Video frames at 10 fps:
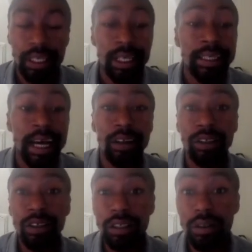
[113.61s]
Now, the
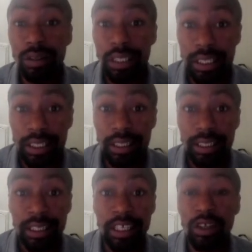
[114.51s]
good news is
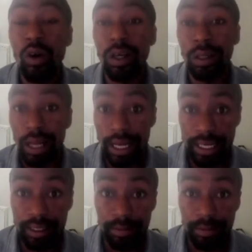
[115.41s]
it's online.